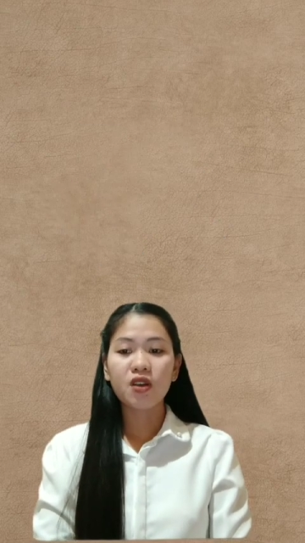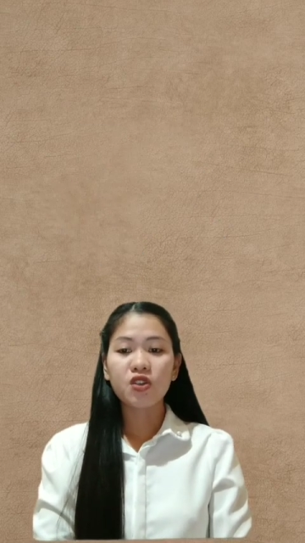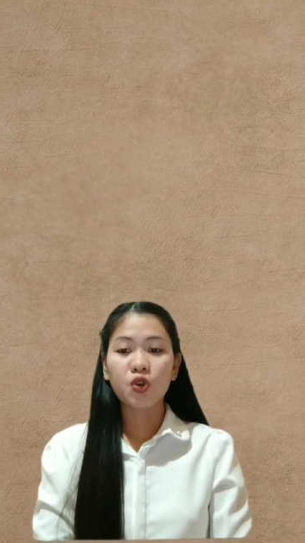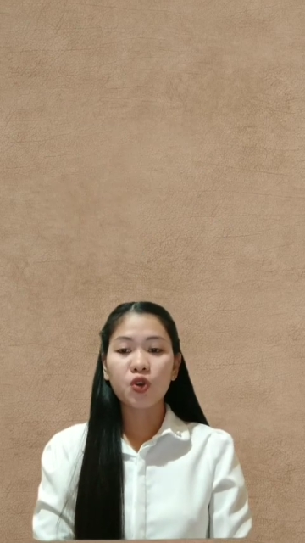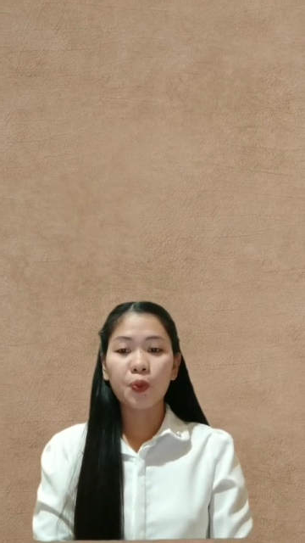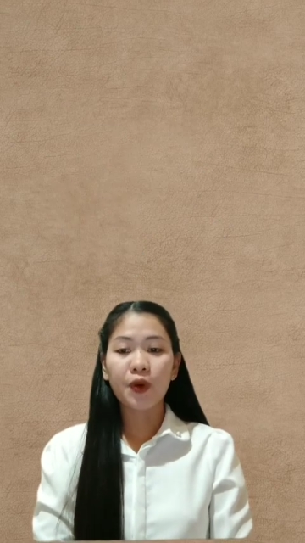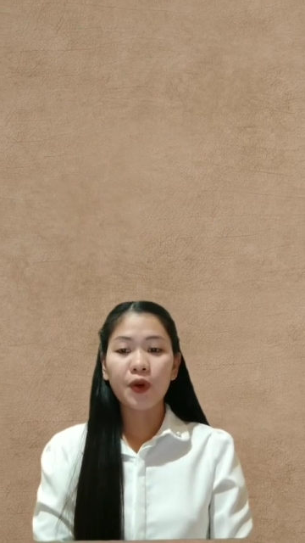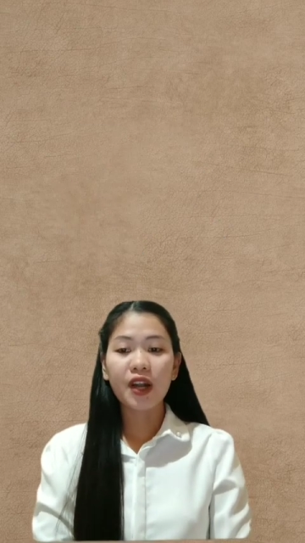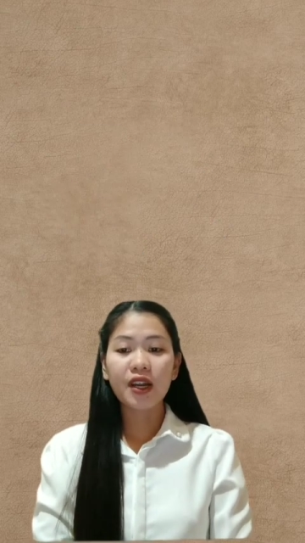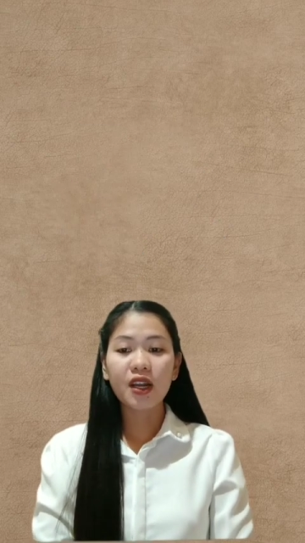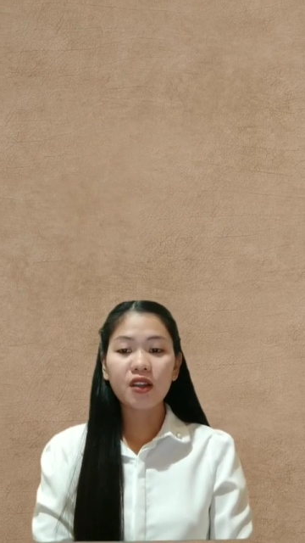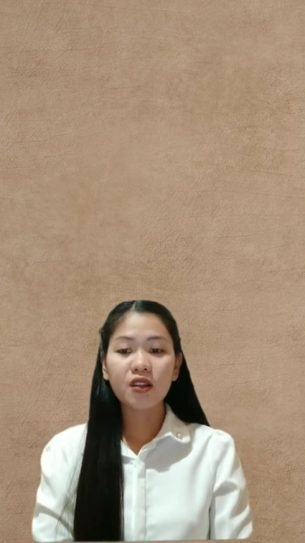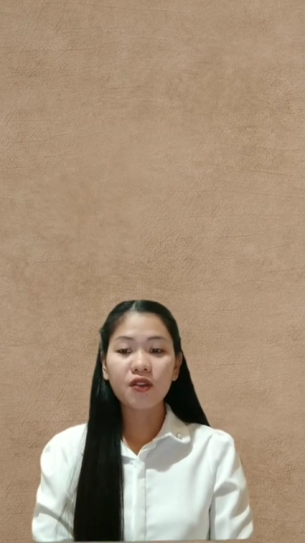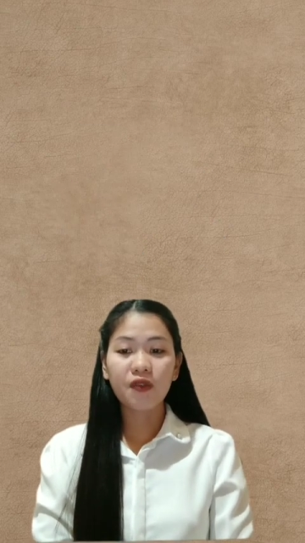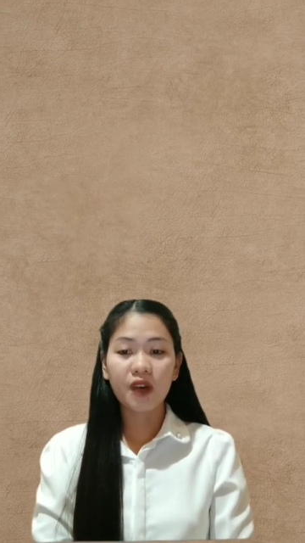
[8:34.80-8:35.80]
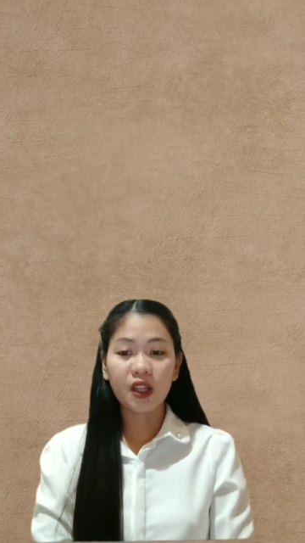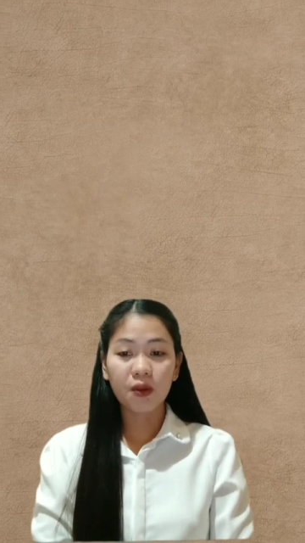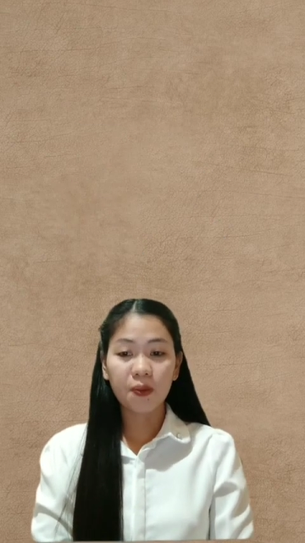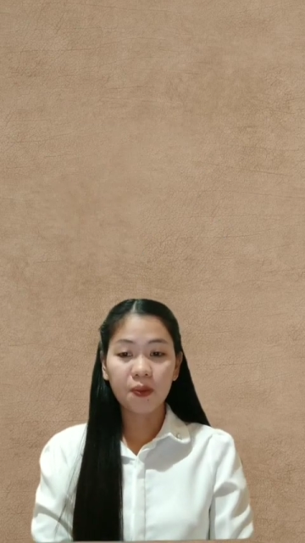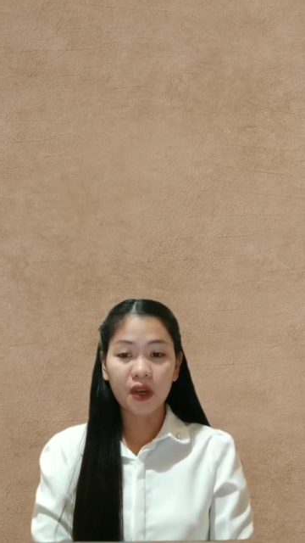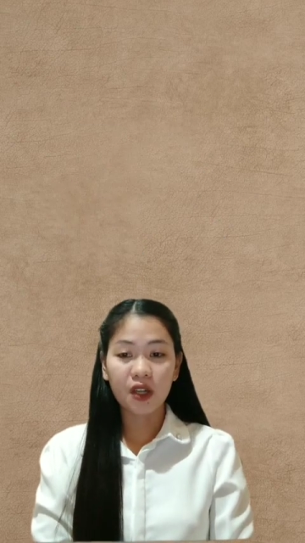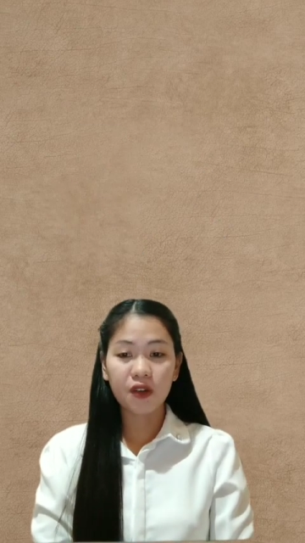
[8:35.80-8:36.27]
So product
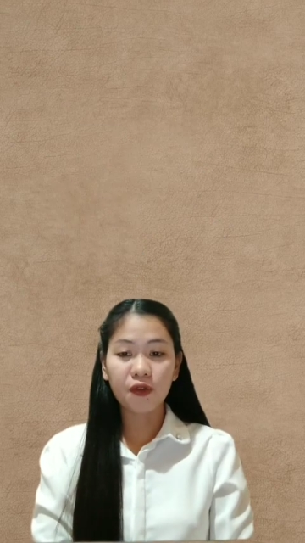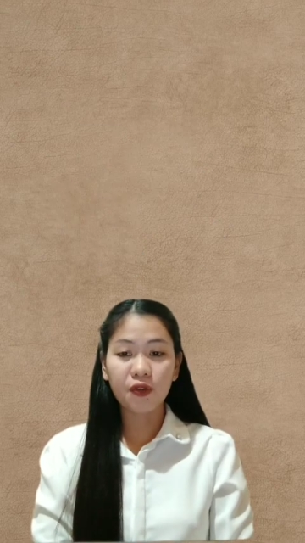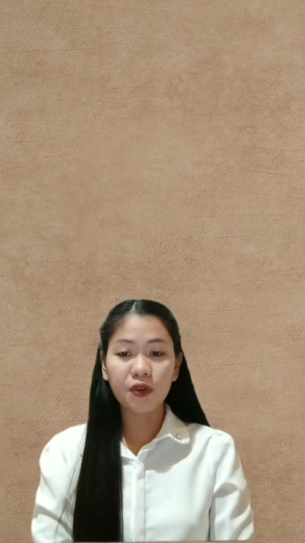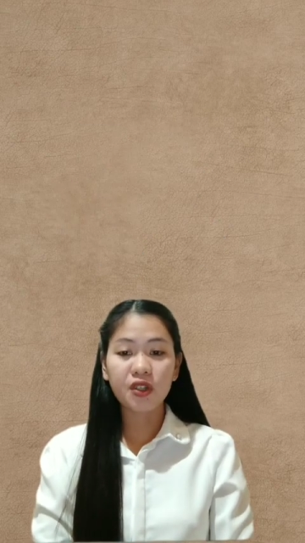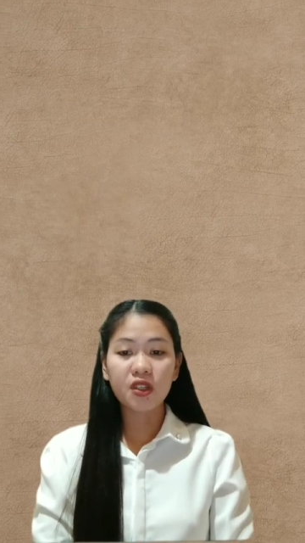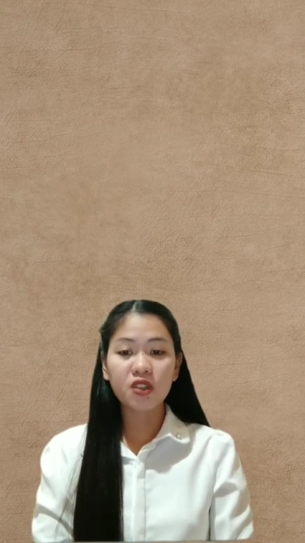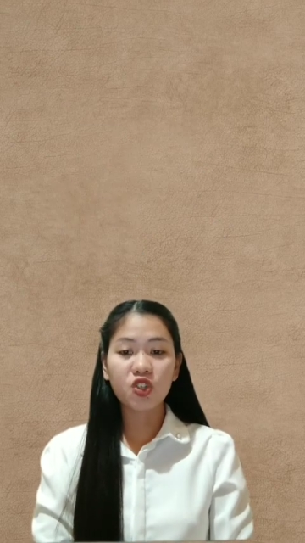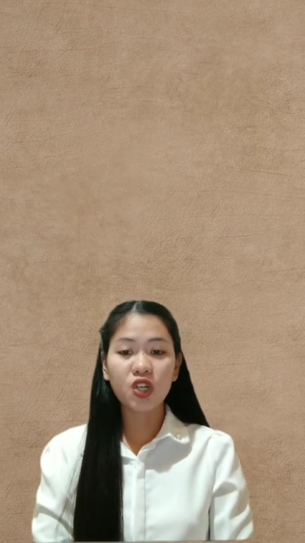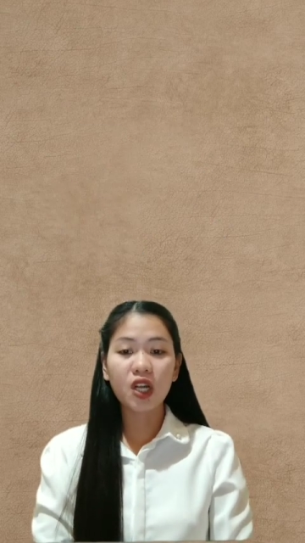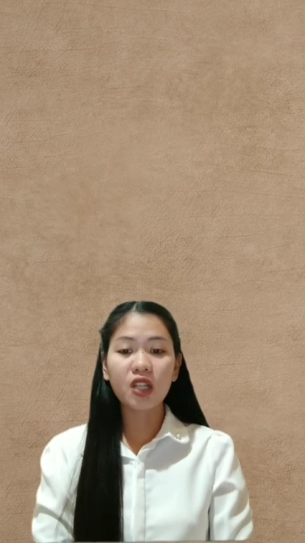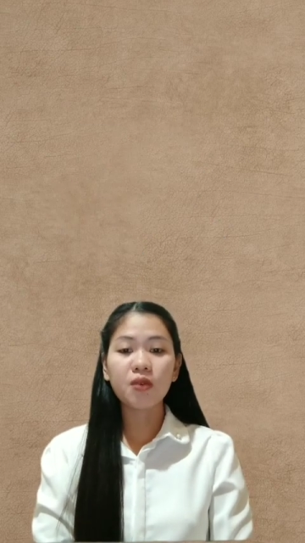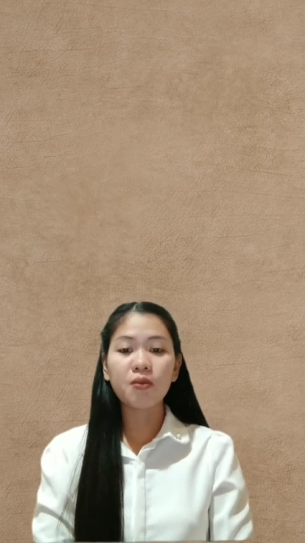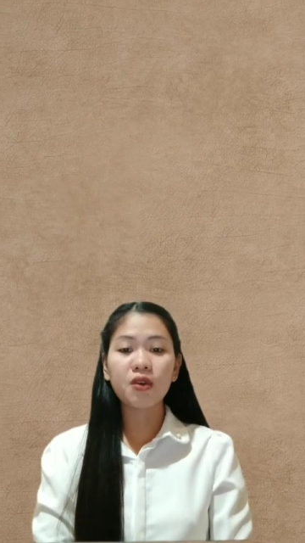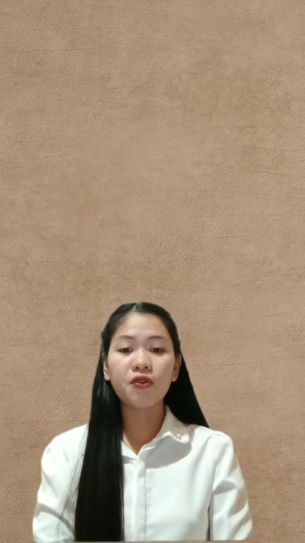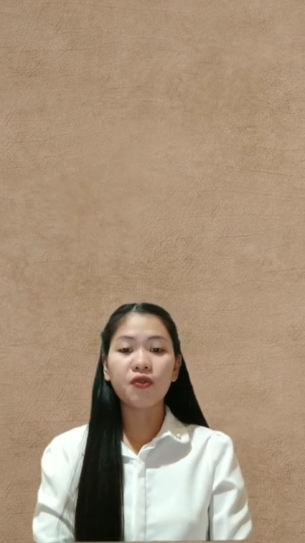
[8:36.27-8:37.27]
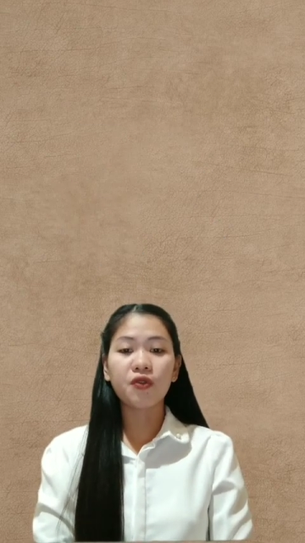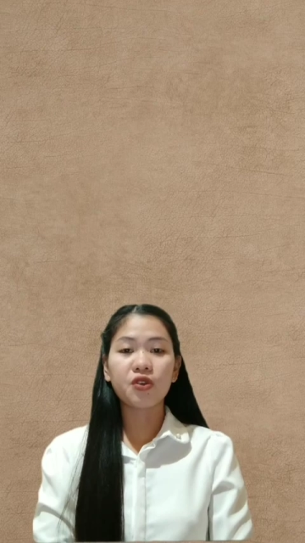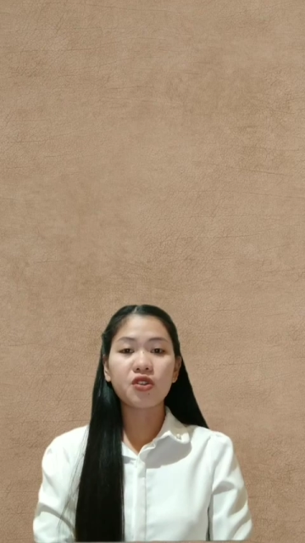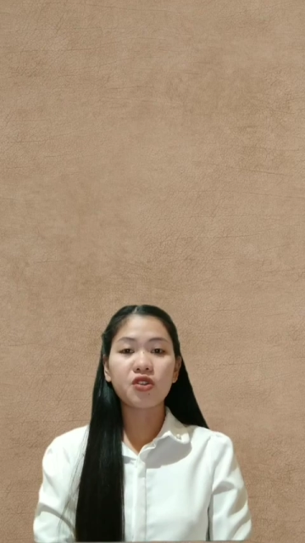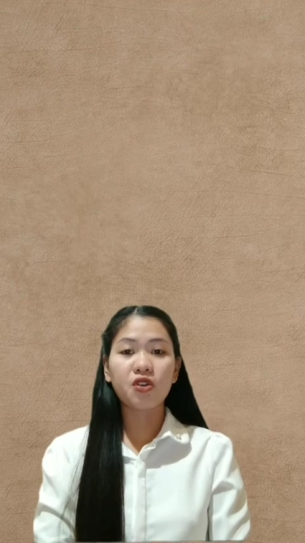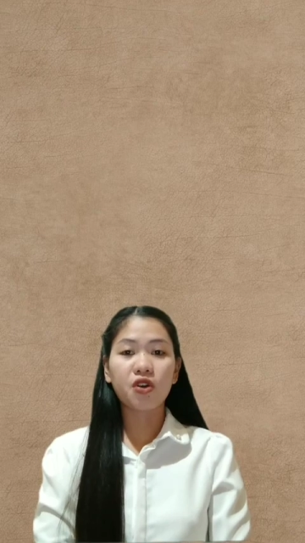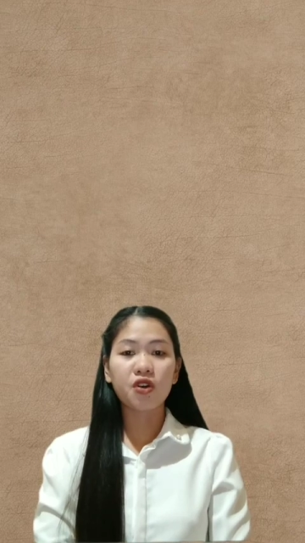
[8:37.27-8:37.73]
development for the Jollibee
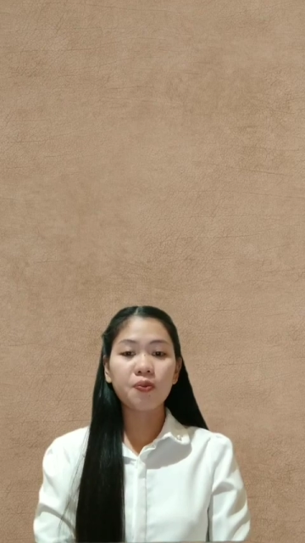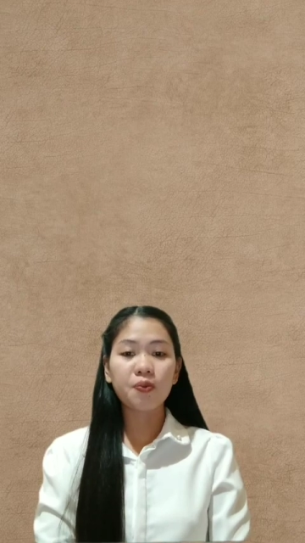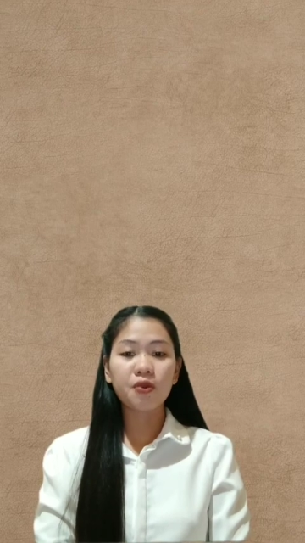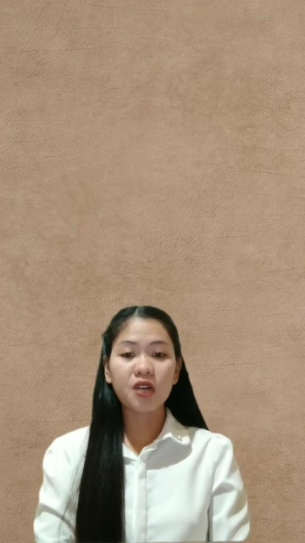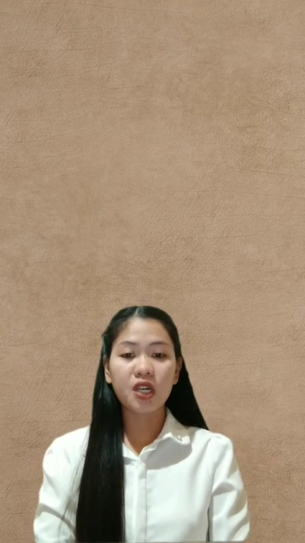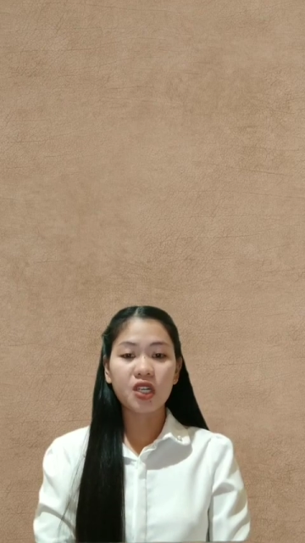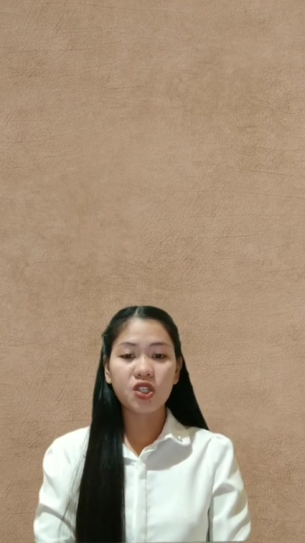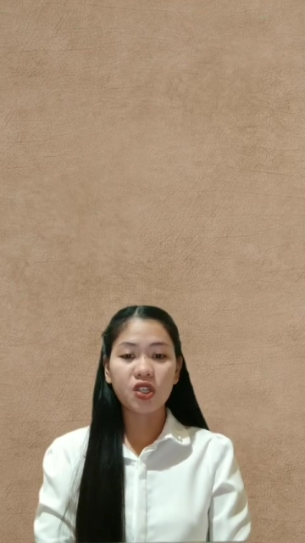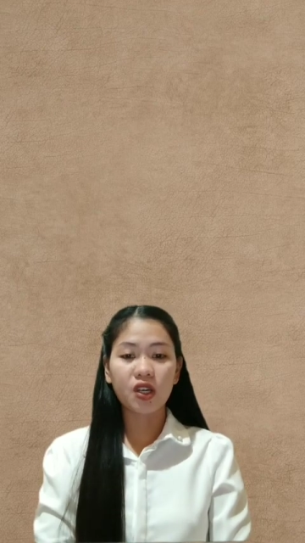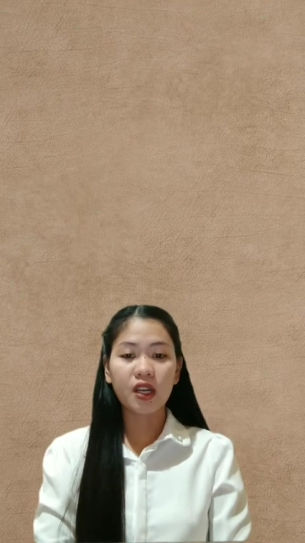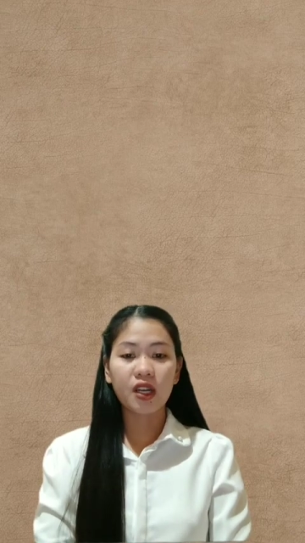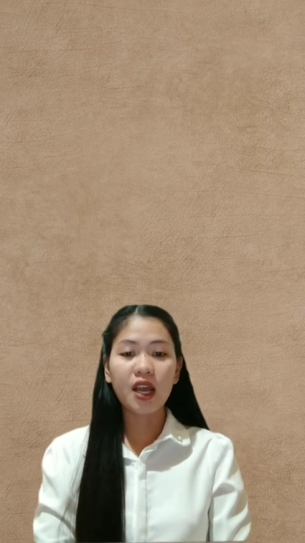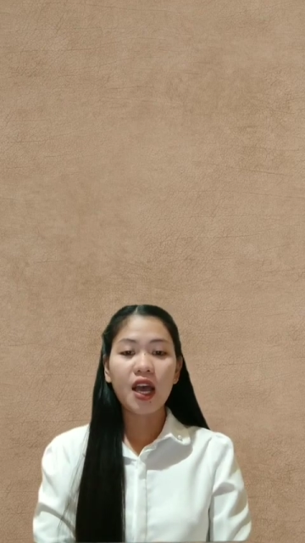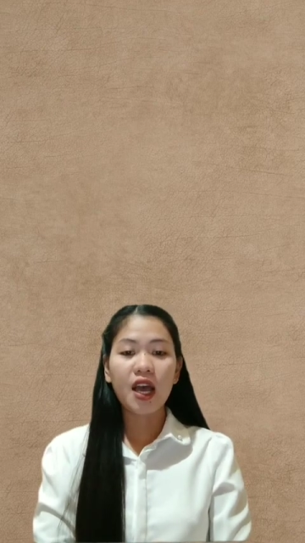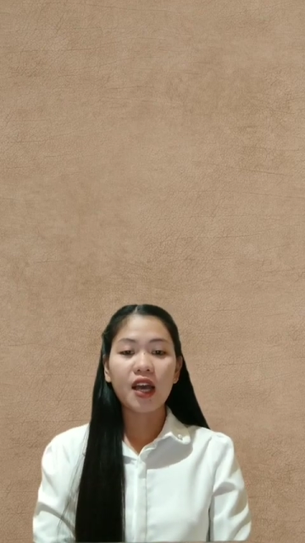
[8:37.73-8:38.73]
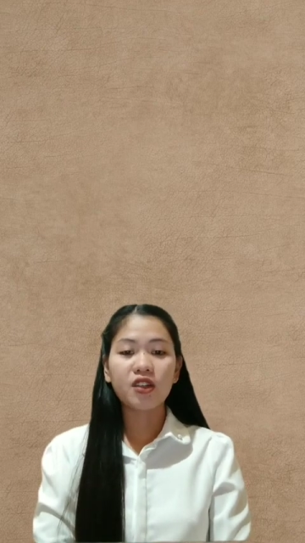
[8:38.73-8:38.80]
Foods Corporation